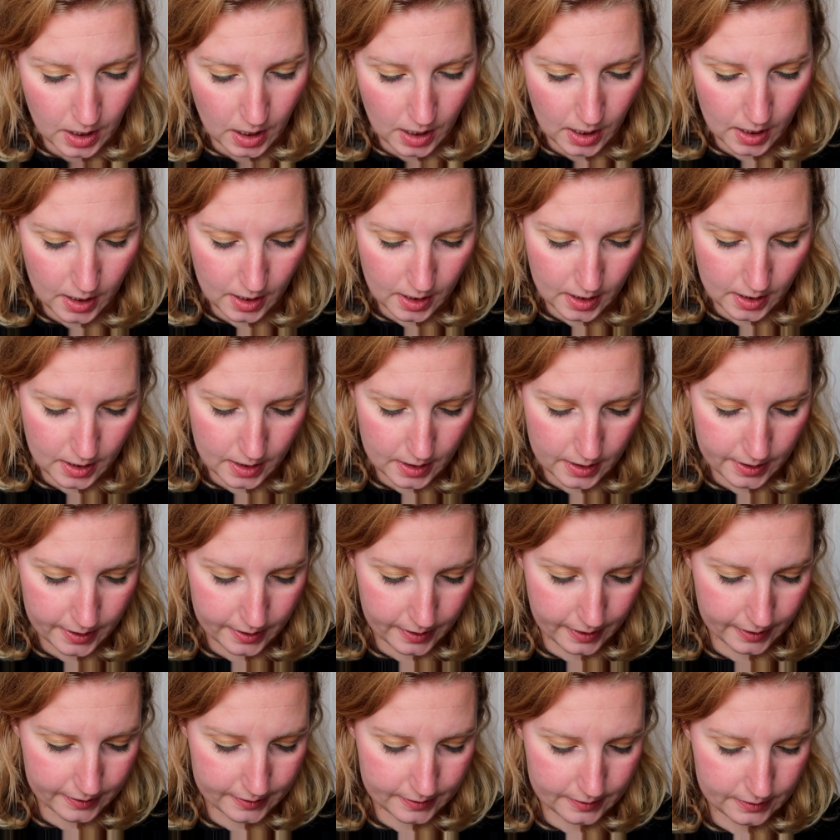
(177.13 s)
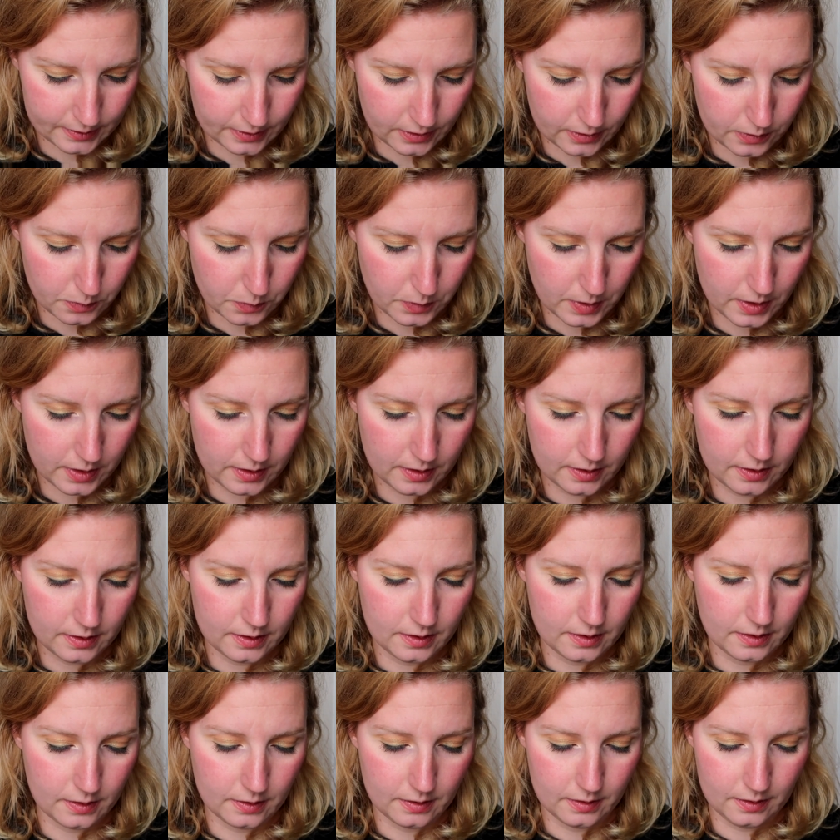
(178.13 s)
Let's start with
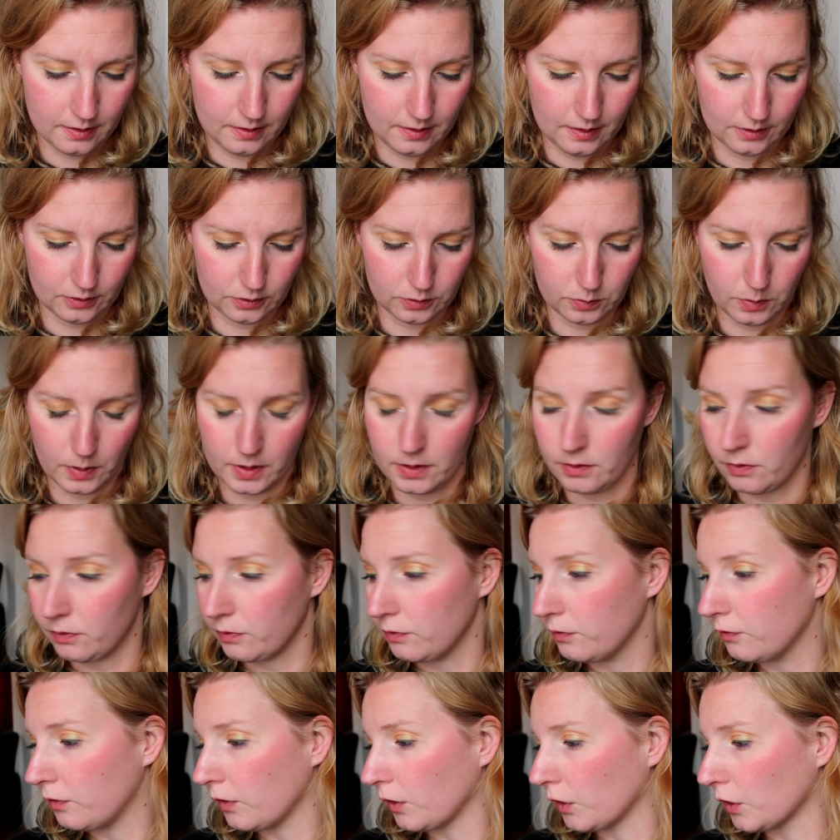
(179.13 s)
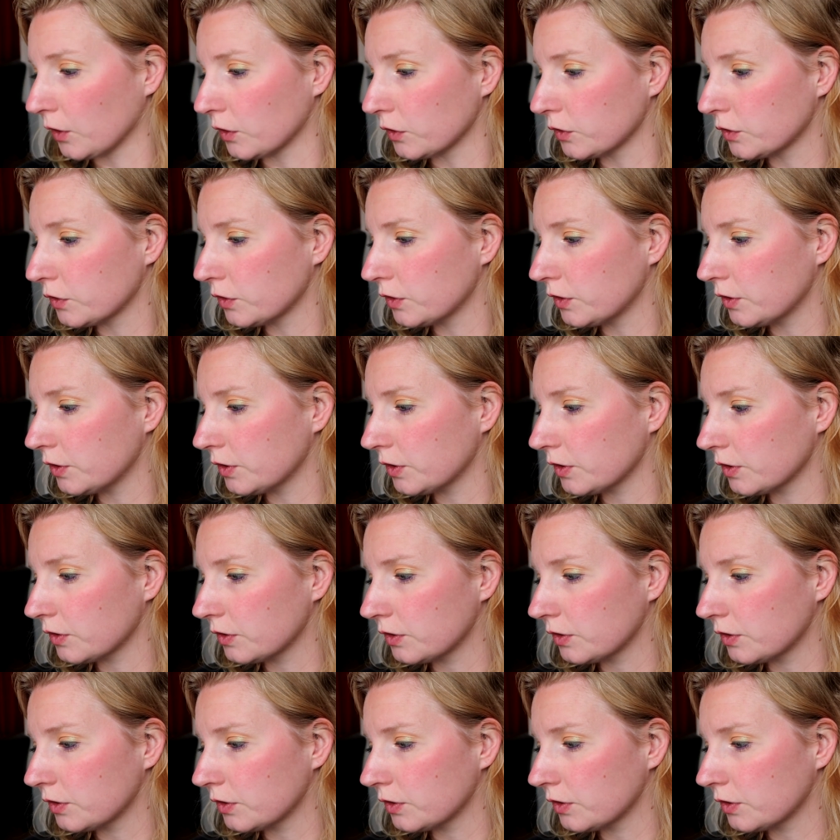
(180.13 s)
this one first.